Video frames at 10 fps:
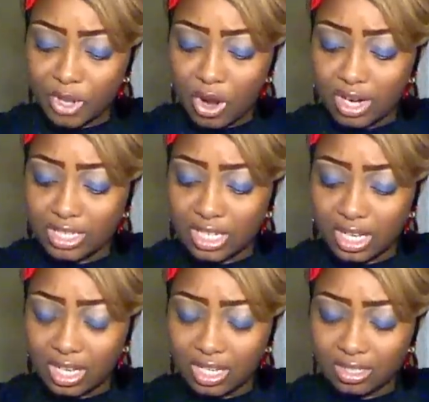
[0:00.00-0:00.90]

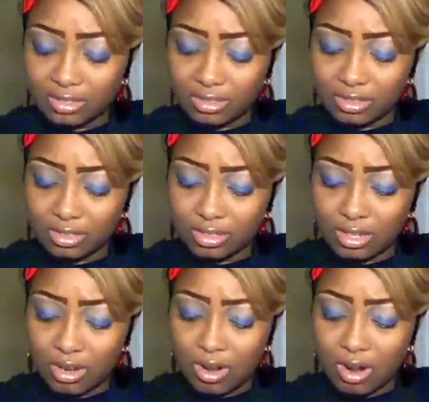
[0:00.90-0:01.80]
Arctic,
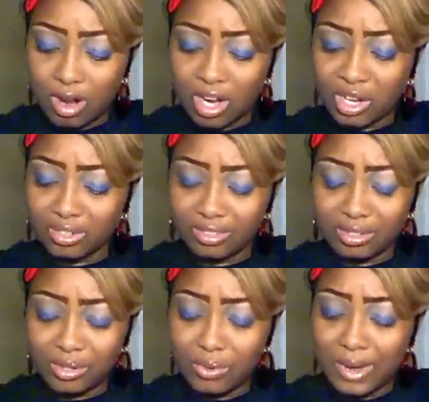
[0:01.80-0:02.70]

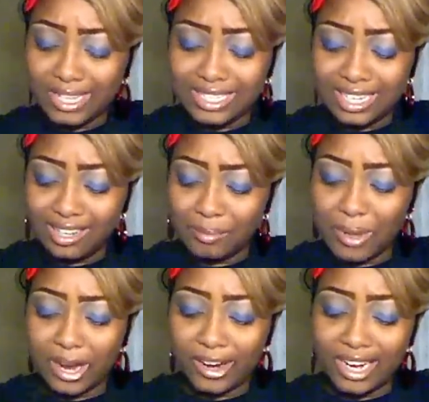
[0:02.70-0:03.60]
Arquatic
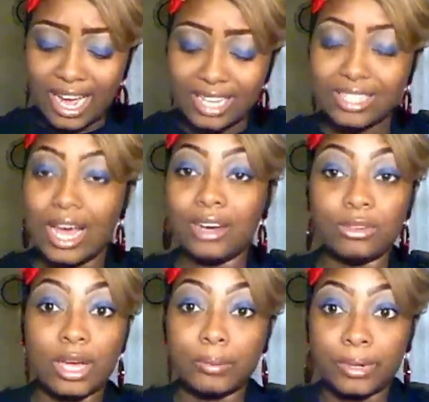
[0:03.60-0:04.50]
Paradise. I don't
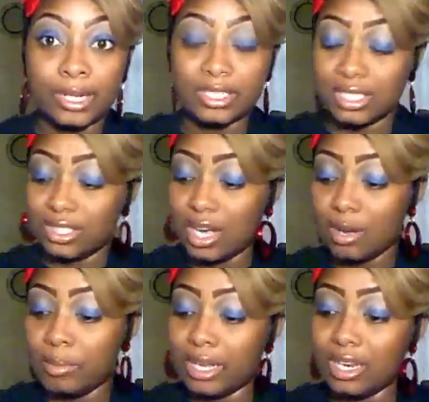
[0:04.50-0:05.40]
know how to pronounce that, y'all,
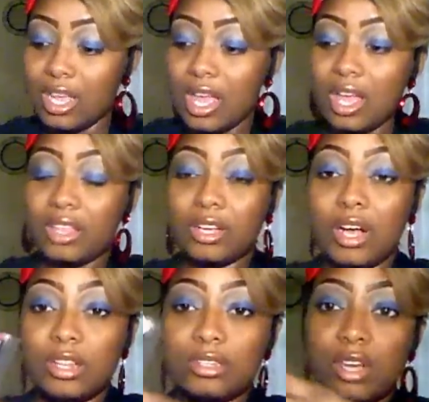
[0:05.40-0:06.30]
but the
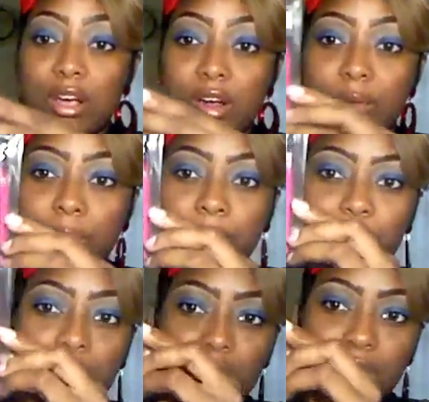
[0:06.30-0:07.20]
colors are
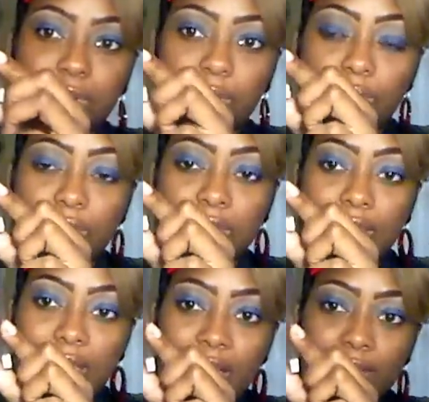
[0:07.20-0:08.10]
beautiful. Look
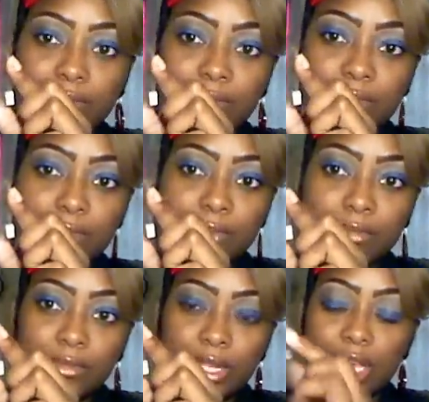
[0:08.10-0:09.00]
at that.
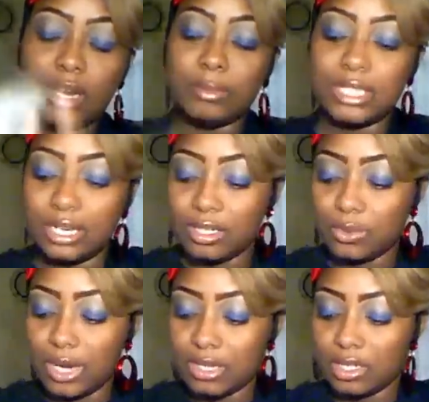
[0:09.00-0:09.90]
And I'm going to take this
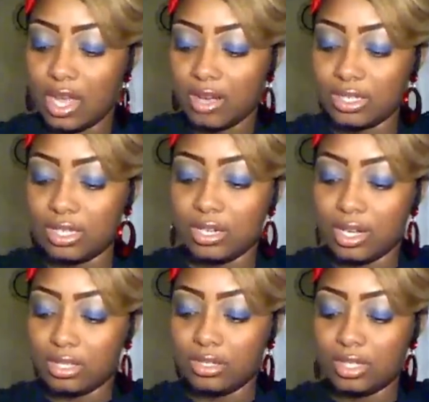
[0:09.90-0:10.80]
one out so y'all can see the
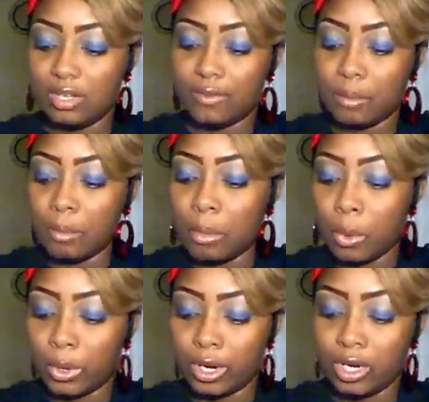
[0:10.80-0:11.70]
colors even
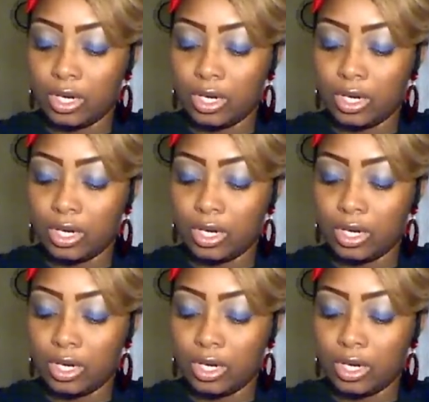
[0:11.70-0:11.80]
more.